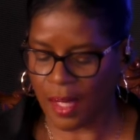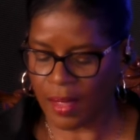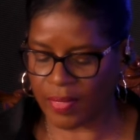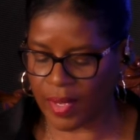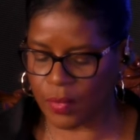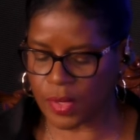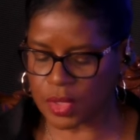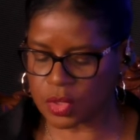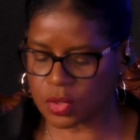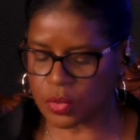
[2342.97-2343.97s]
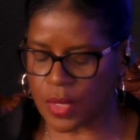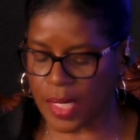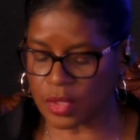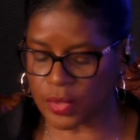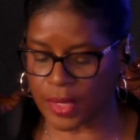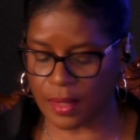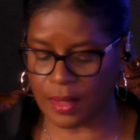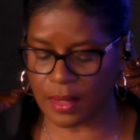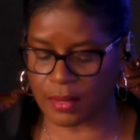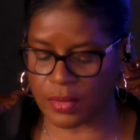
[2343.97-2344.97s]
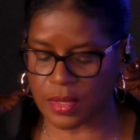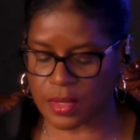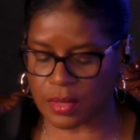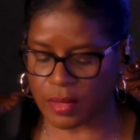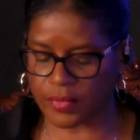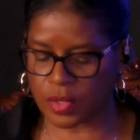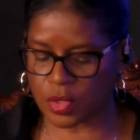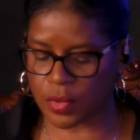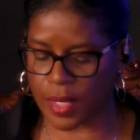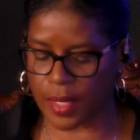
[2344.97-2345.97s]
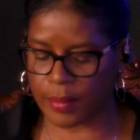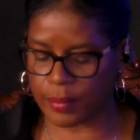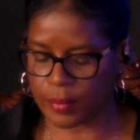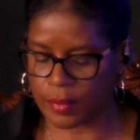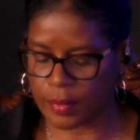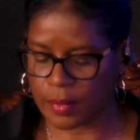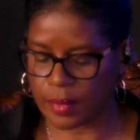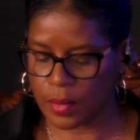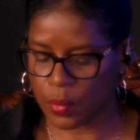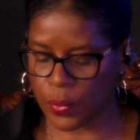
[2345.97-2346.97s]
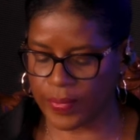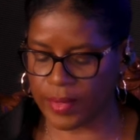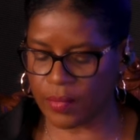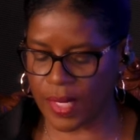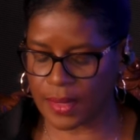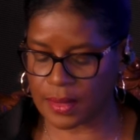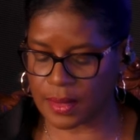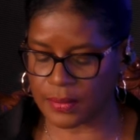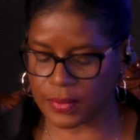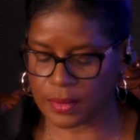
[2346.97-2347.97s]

There was 200 leaders of the tribe with their relatives.